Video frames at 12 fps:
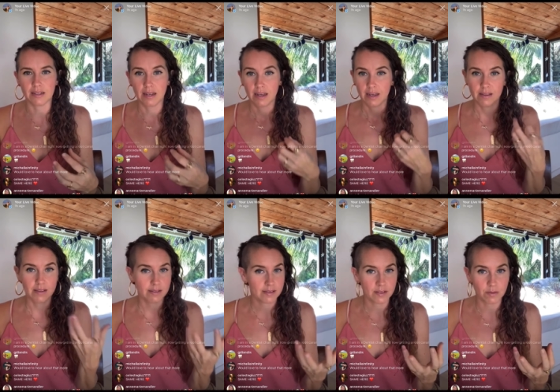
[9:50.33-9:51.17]
This
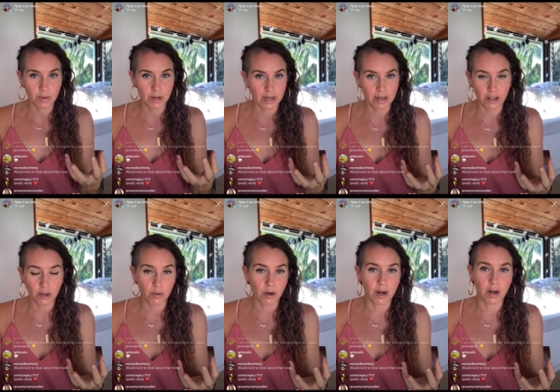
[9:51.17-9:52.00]
is where you
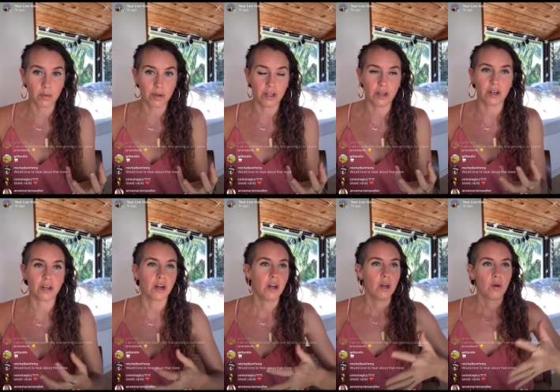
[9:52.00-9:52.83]
are when you're
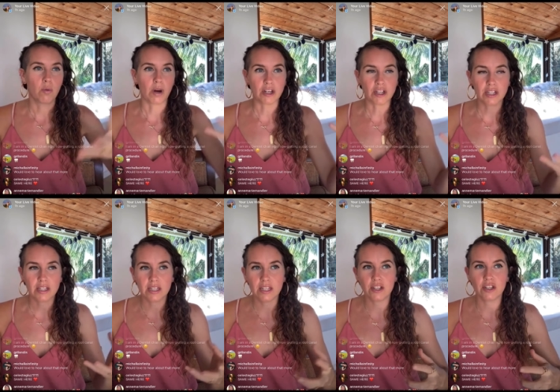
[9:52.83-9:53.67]
washing the
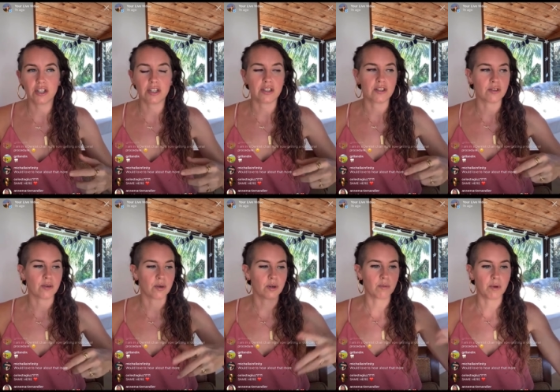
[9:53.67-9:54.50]
dishes
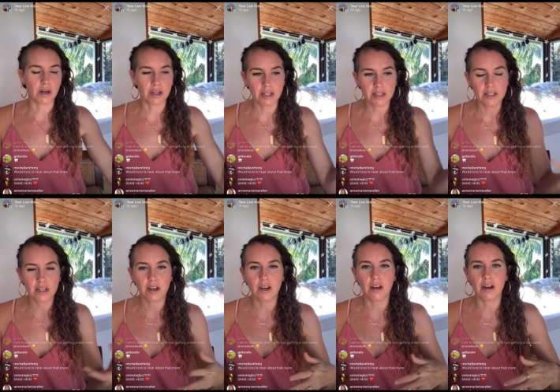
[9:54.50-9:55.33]
or walking the
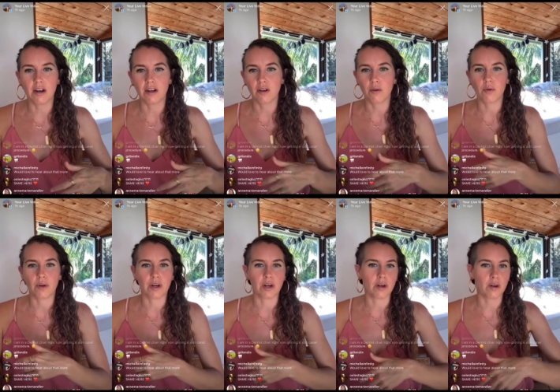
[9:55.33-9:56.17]
dog
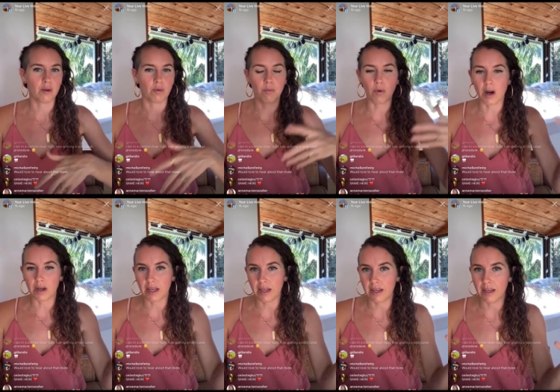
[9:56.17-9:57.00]
or
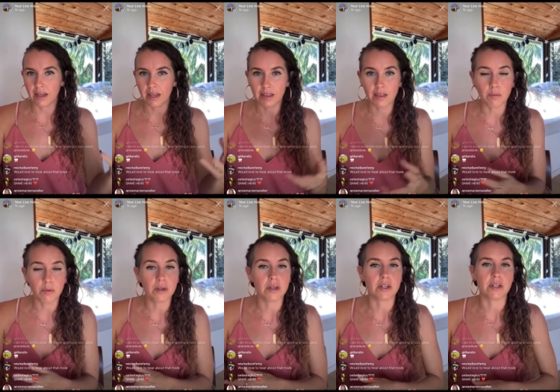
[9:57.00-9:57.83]
walking in the
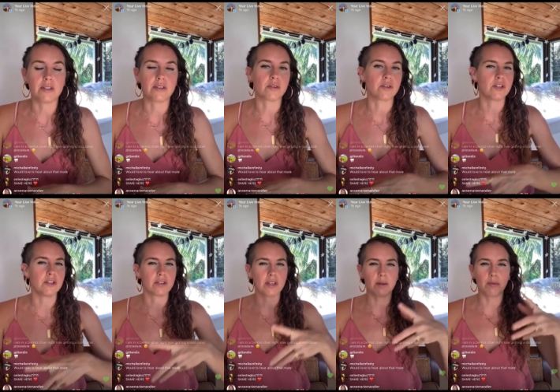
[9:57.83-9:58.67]
woods or just
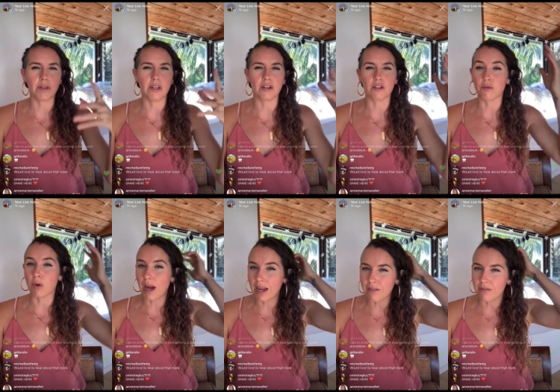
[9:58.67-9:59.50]
like when you're
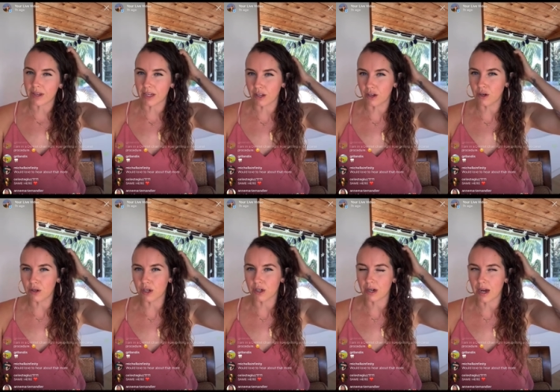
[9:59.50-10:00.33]
driving, you know, you're
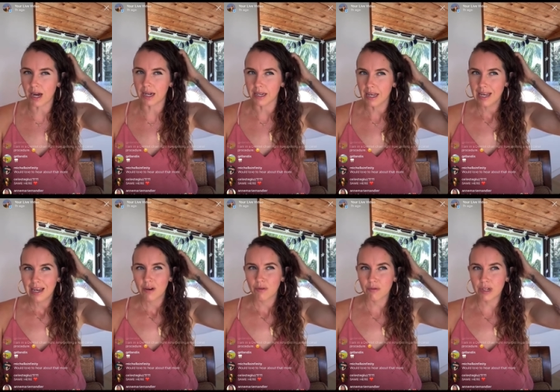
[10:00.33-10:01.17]
not
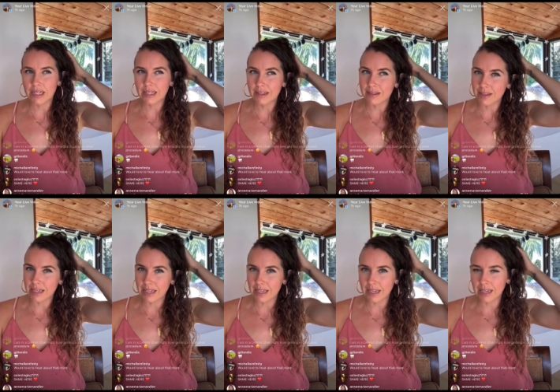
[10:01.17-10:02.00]
really
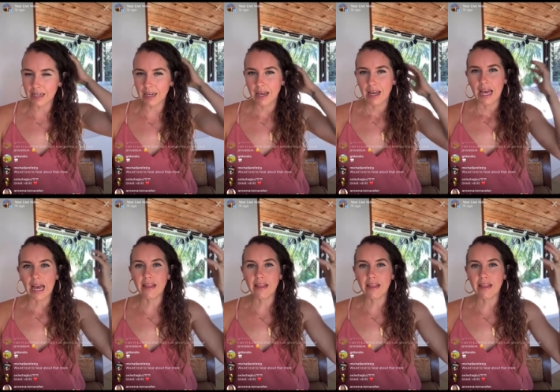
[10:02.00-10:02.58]
thinking and then